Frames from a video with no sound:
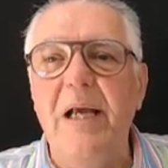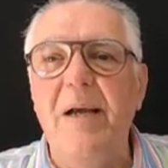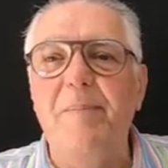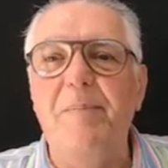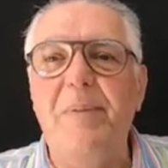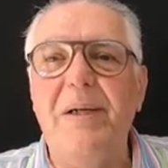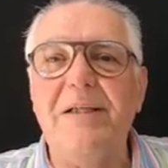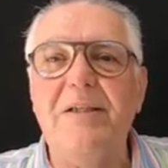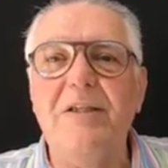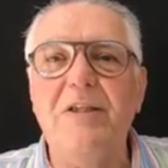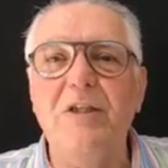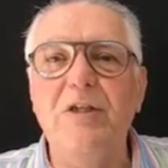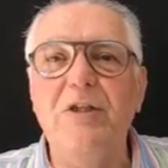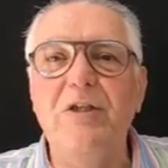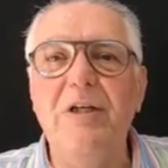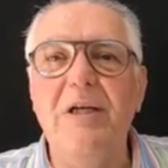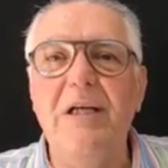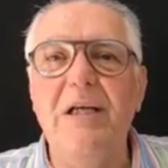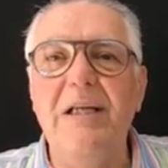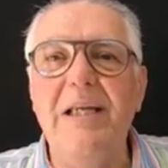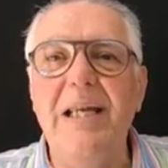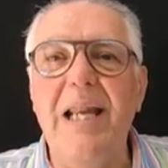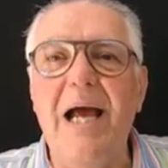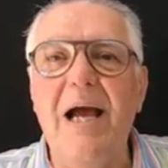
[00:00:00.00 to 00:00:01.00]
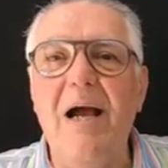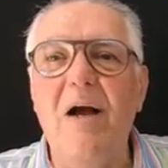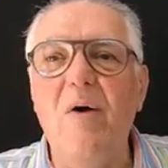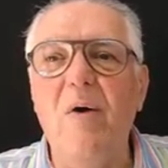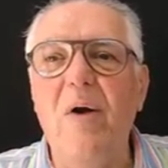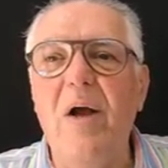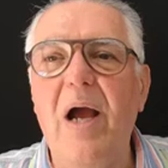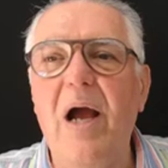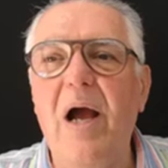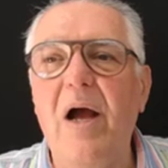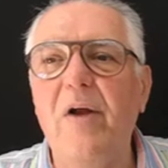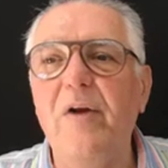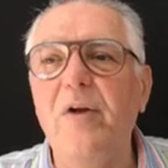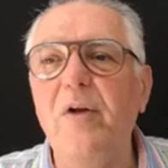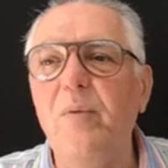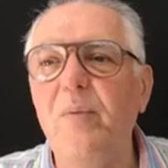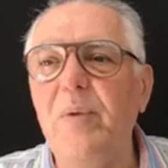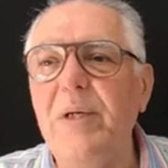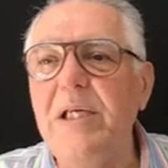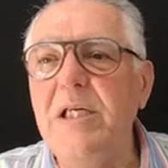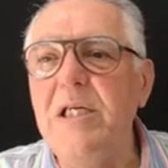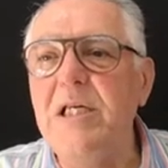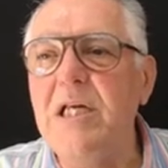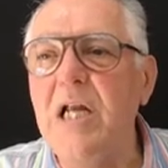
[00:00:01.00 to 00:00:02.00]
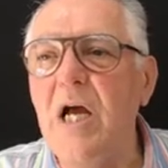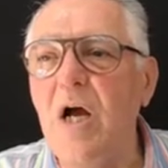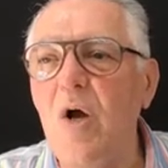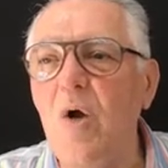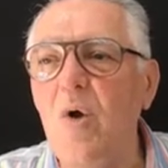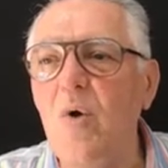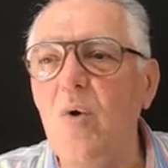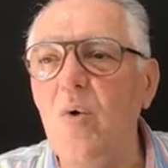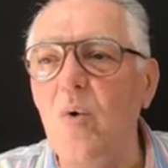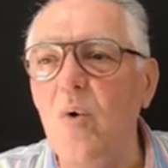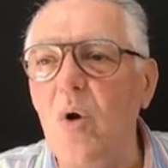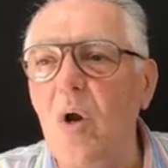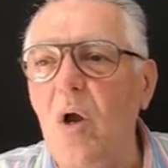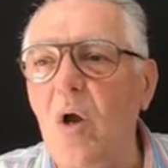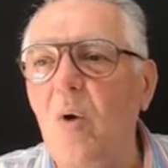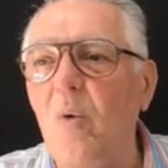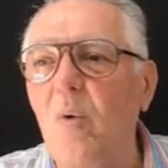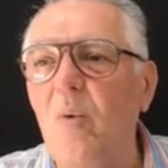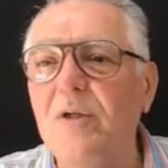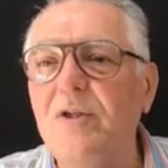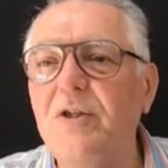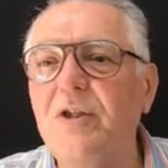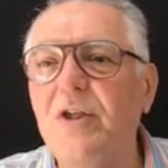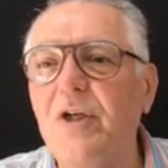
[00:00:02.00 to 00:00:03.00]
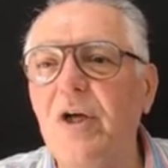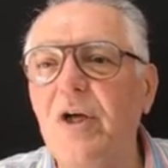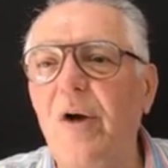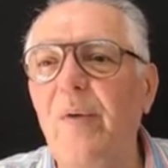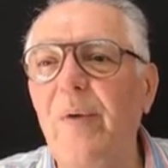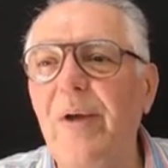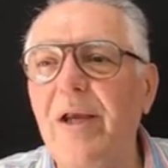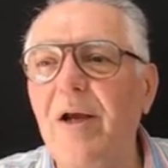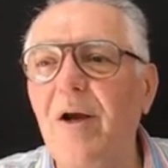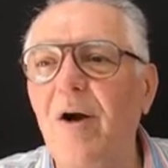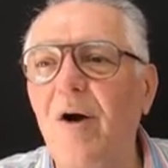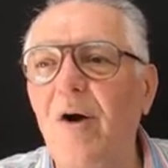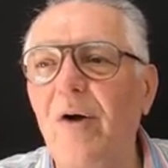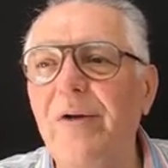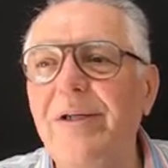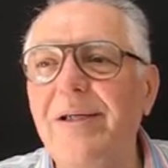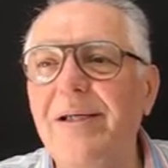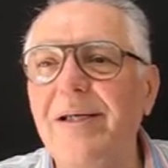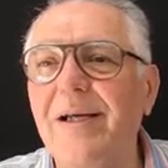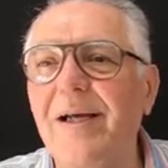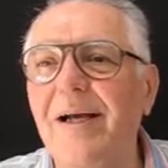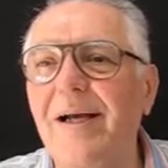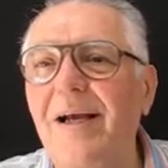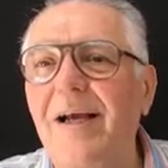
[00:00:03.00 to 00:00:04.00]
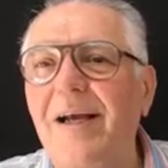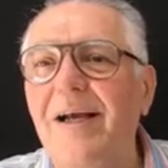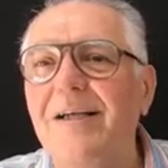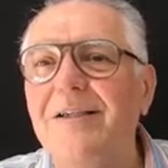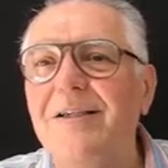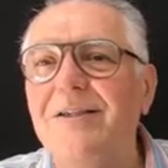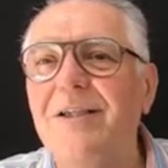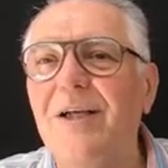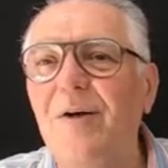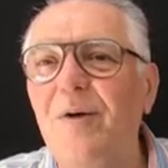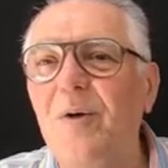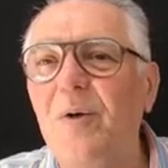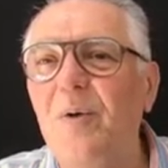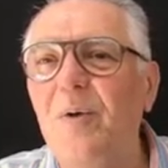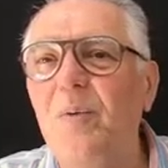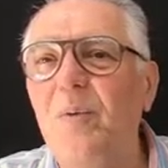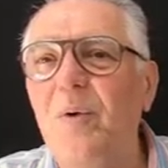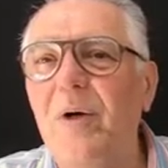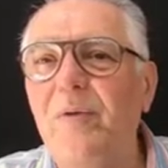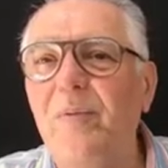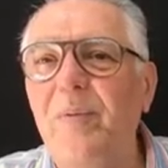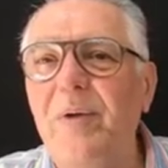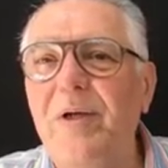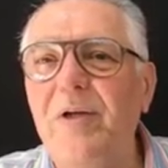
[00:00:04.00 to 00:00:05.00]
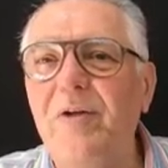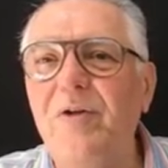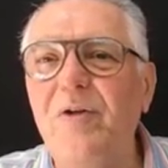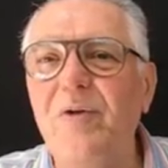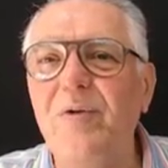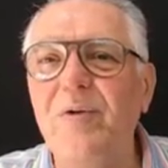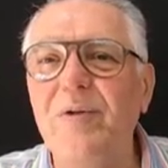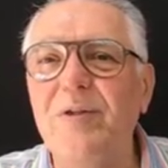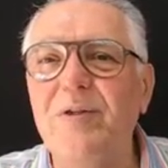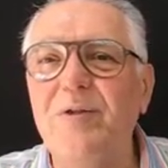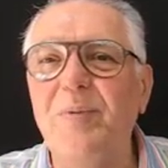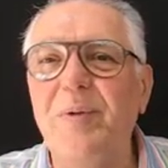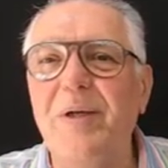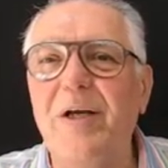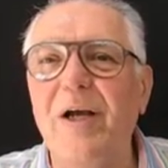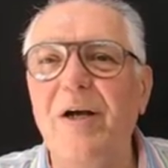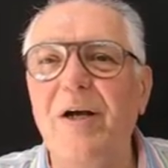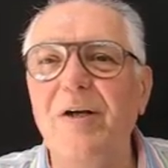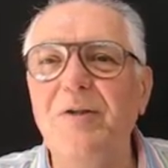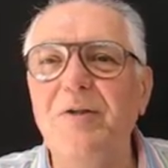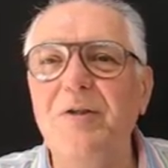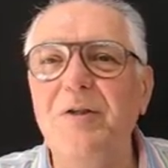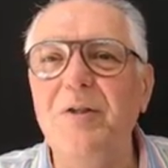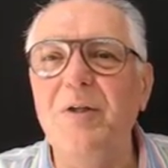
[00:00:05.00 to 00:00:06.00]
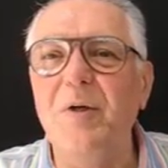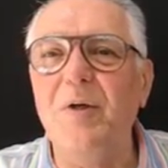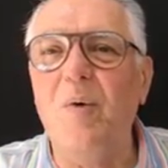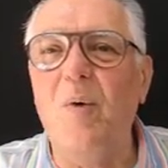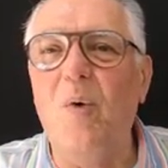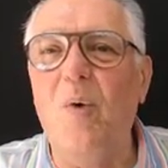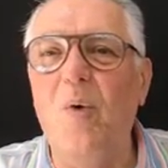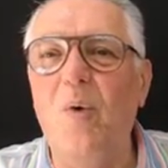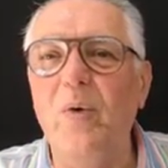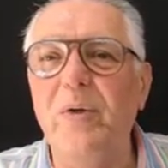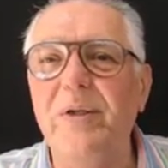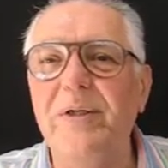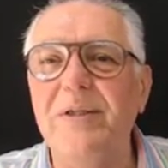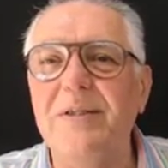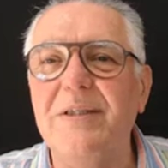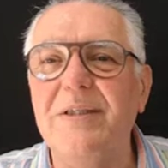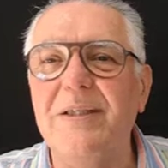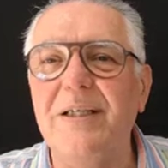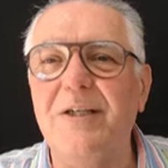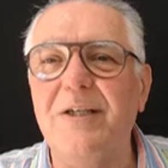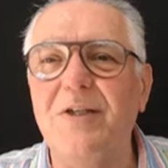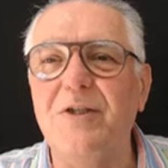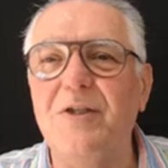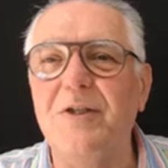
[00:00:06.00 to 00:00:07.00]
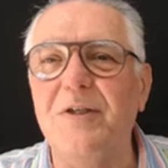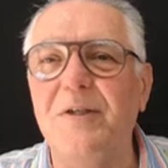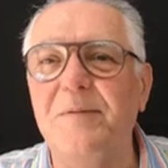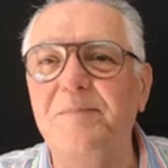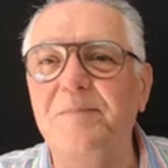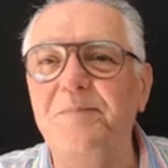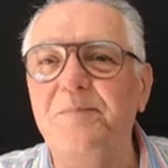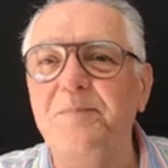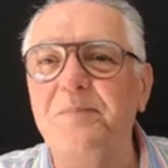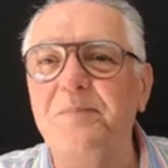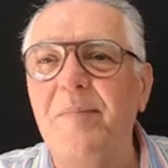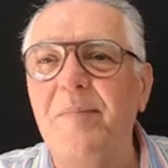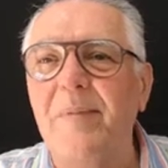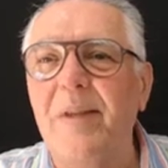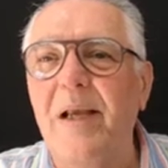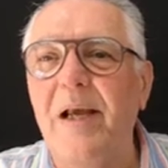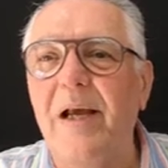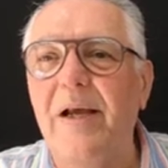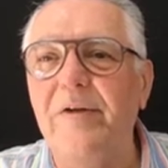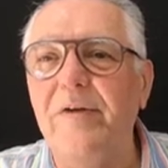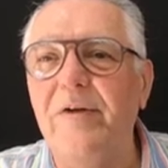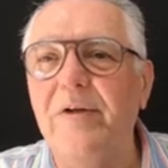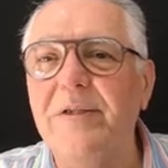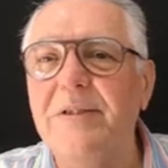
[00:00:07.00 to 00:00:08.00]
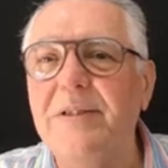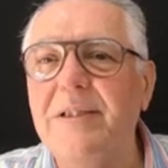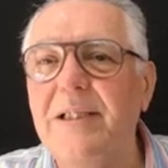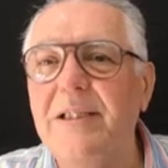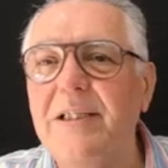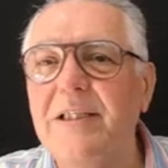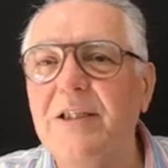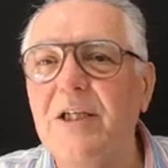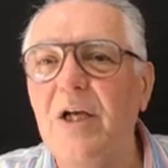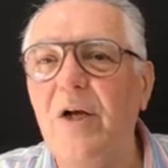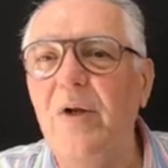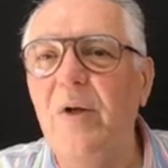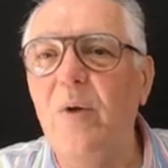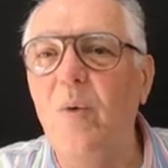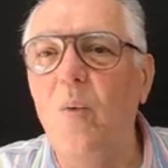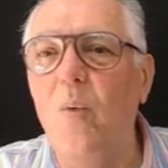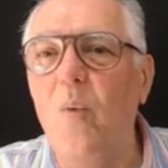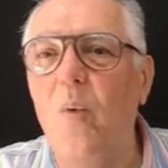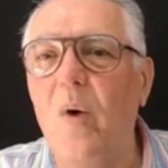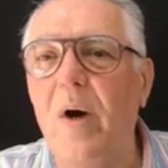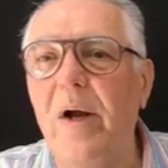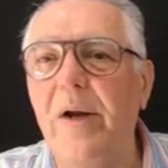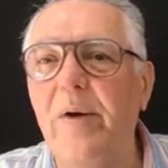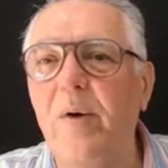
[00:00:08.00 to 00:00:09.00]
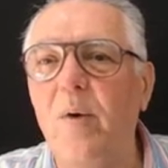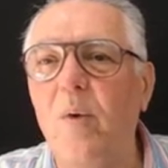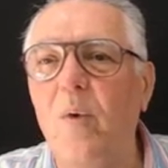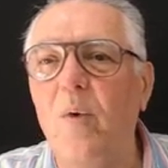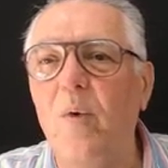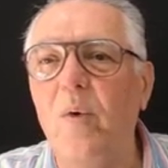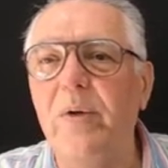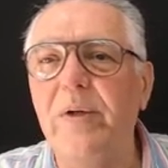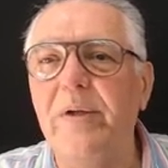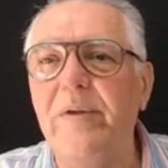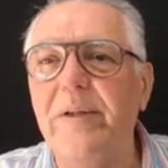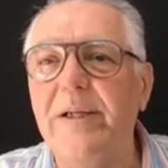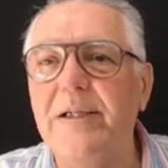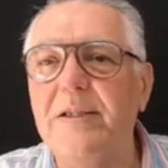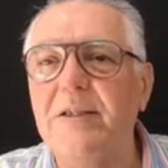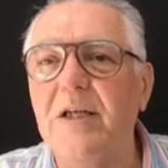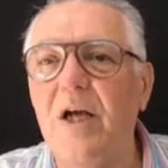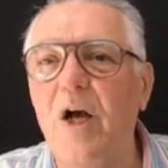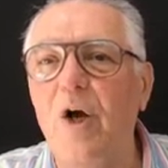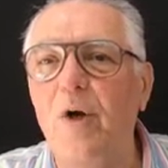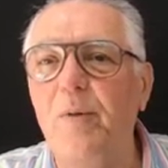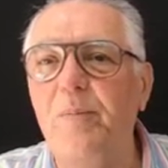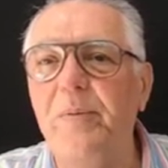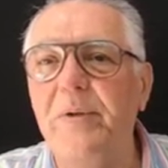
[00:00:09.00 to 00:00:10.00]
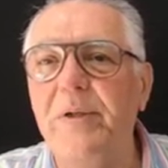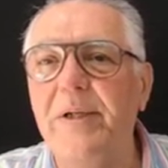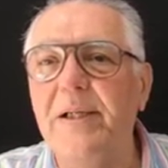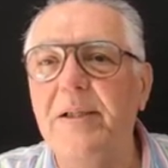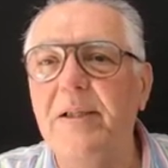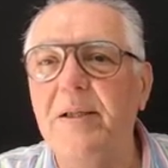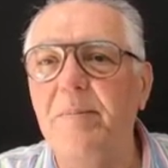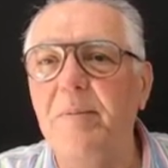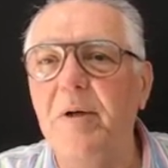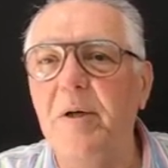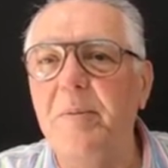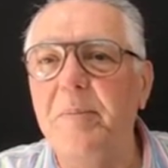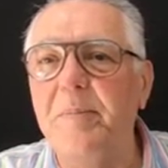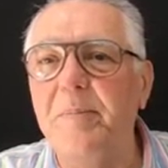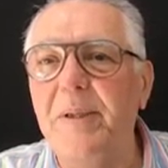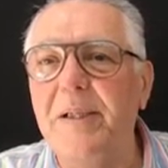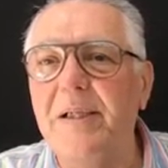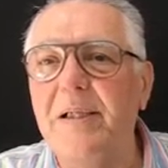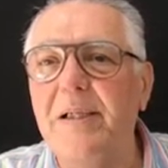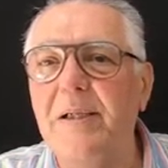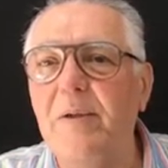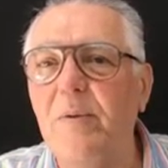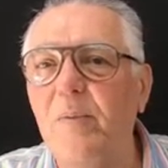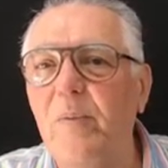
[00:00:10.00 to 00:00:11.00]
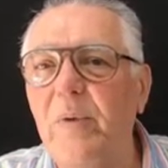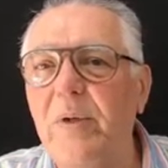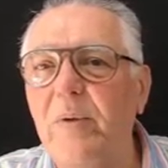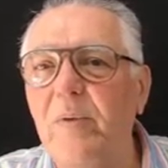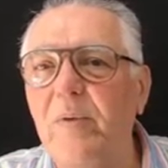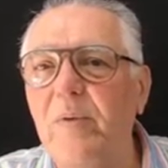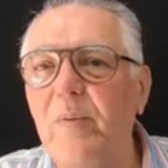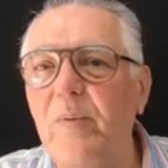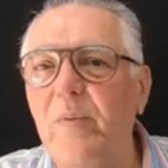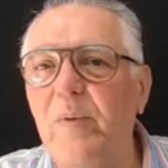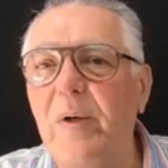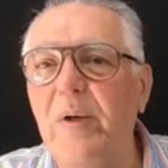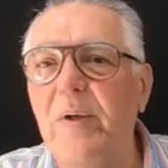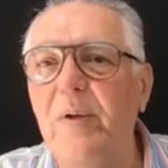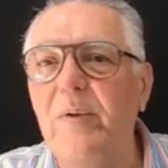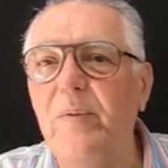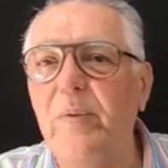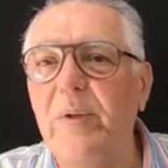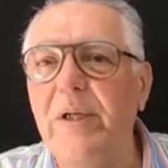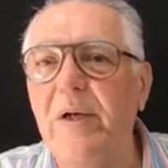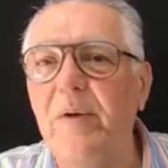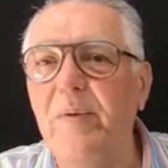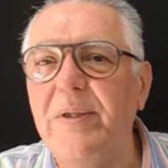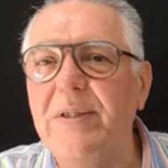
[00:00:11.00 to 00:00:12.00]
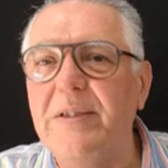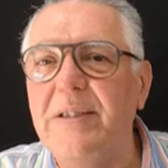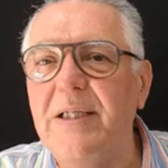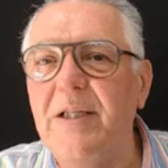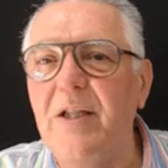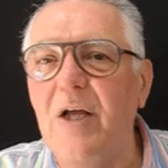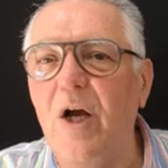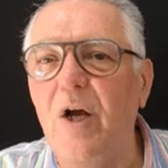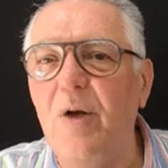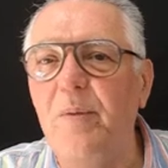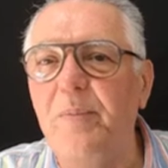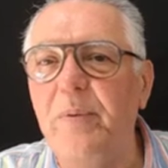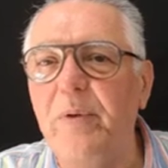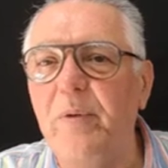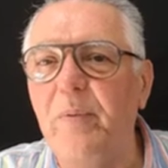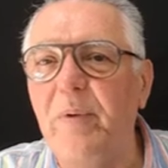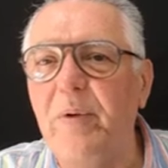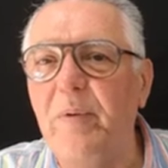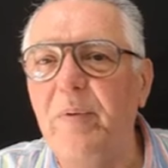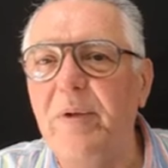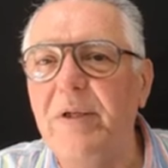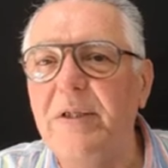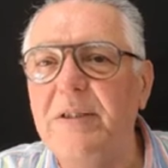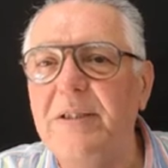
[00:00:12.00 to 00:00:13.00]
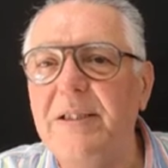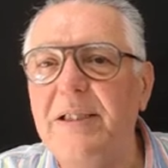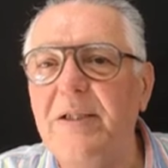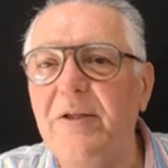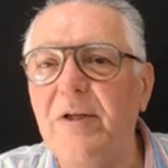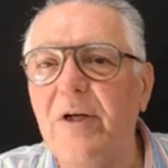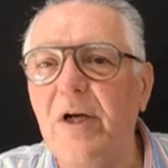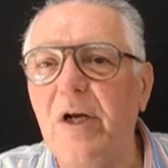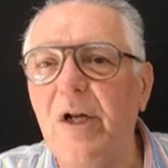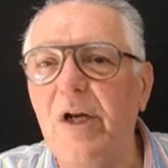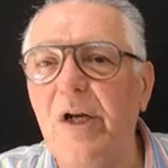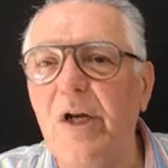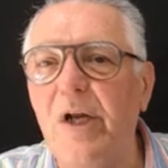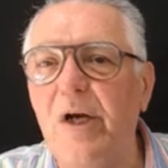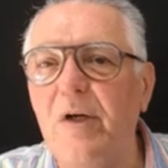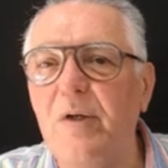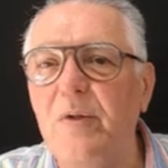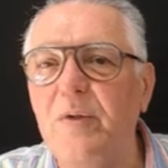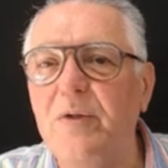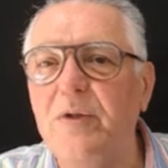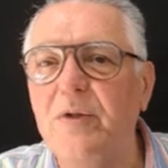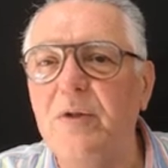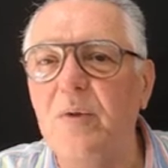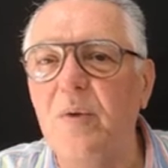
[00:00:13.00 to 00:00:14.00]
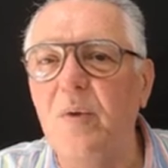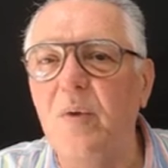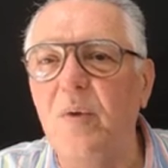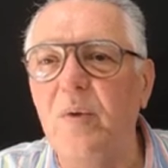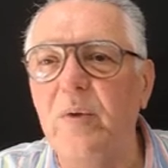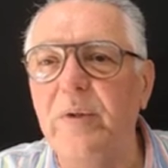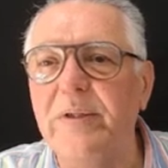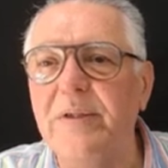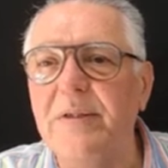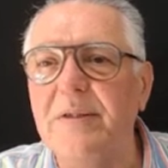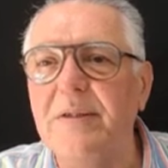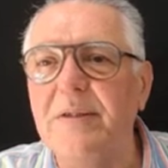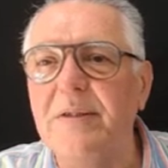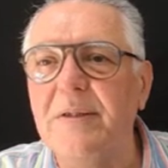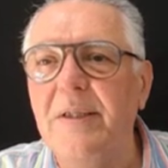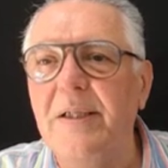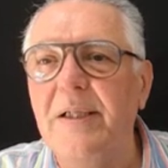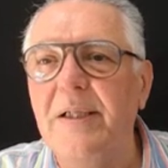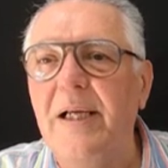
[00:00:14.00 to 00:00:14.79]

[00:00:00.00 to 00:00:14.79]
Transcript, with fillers: But you, now, how do we know what's going on here? So what we do is we go to the order section, and you can see there's only one order that's open at the moment. But we, what, we don't want to see the open. We want to see the closed orders.